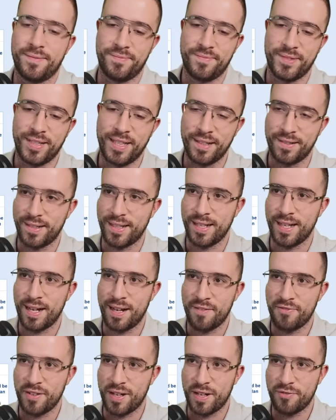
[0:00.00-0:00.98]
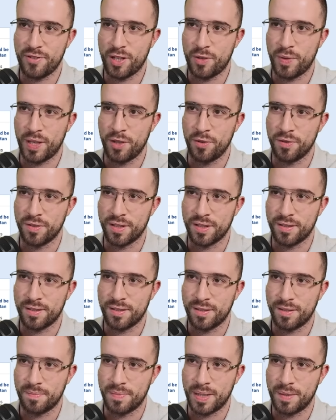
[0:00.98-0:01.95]
you see, I think we lose this.
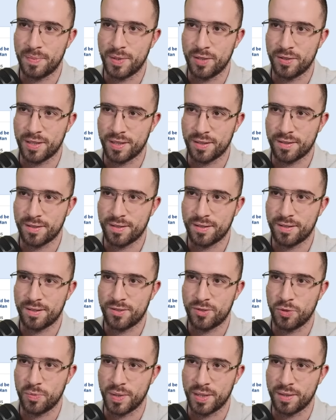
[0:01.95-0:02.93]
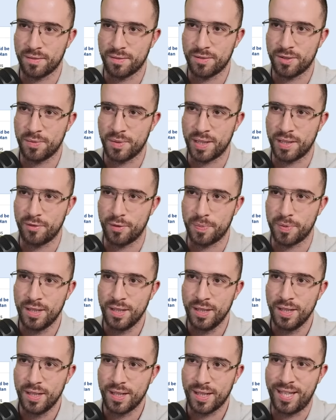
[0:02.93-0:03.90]
I'll be honest. It's 2-1. 2-1 Liverpool.
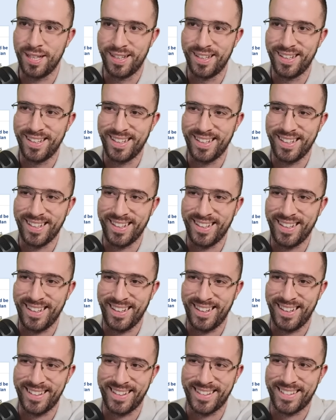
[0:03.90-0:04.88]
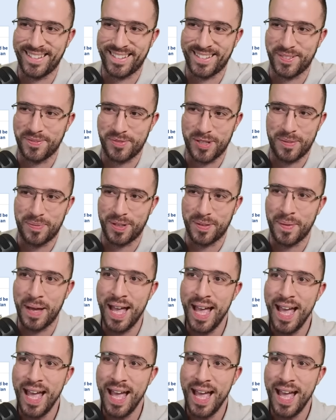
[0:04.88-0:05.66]
This is the problem.